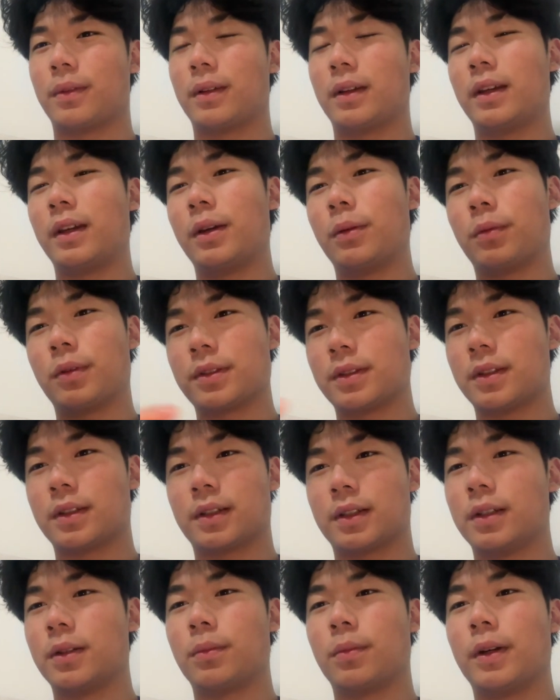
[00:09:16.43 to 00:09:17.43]
It wasn't a
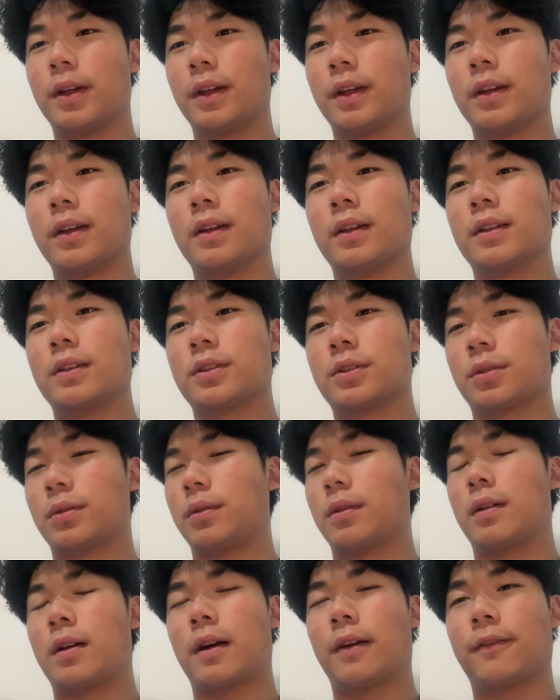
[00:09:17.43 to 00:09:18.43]
good way, so
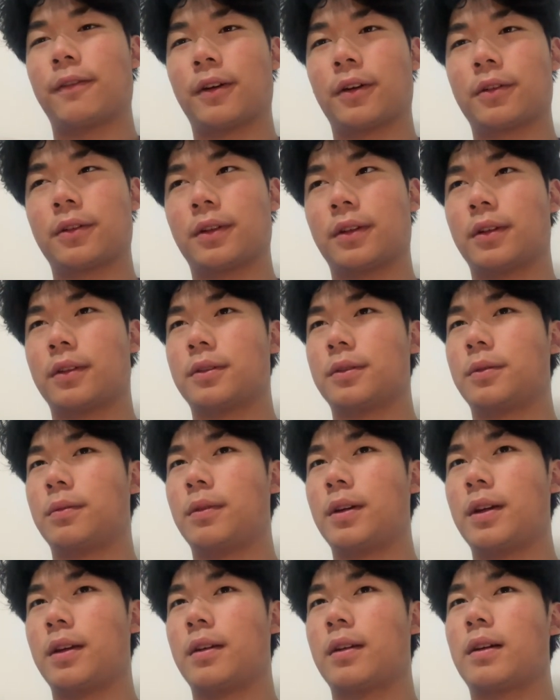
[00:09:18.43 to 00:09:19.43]
I found another
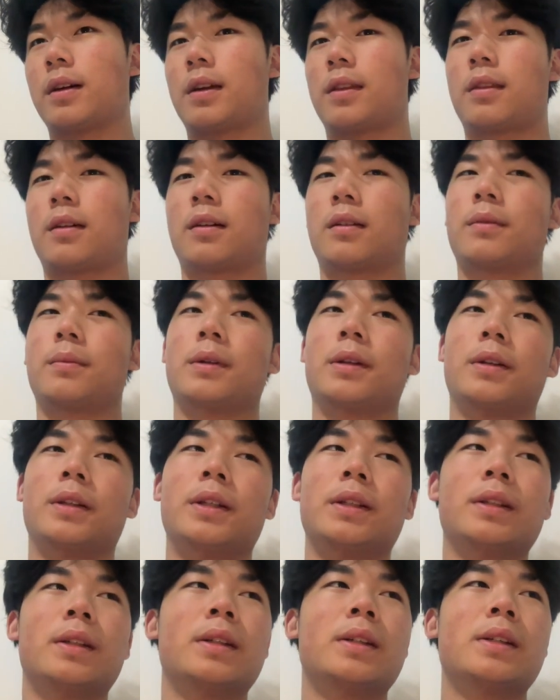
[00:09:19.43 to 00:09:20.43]
way. I thought about
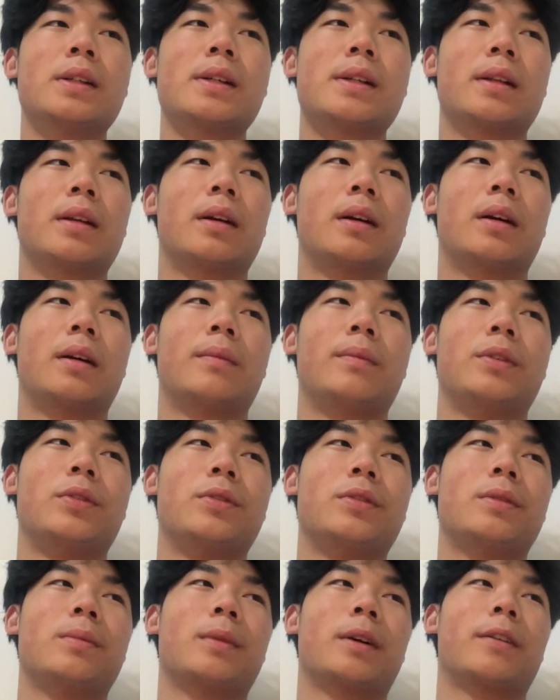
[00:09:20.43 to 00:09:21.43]
it.
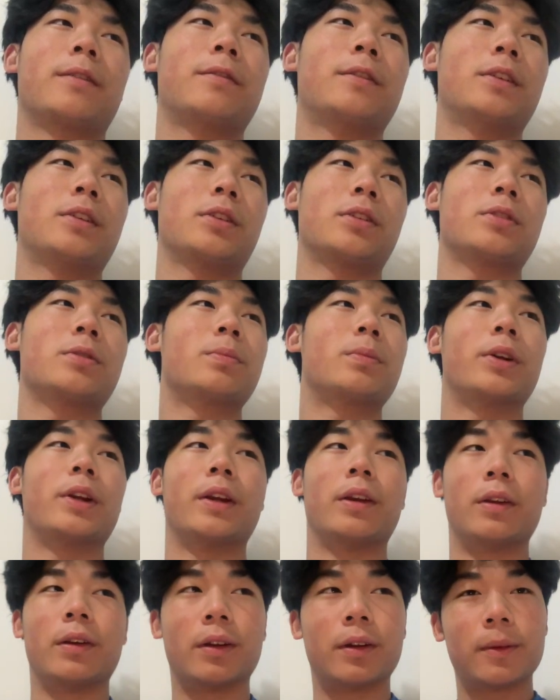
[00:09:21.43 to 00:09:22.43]
Using my physics
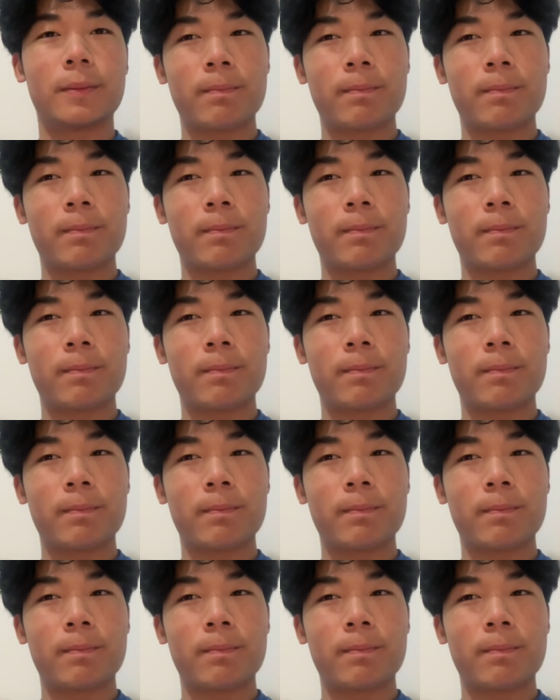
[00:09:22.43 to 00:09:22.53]
brain.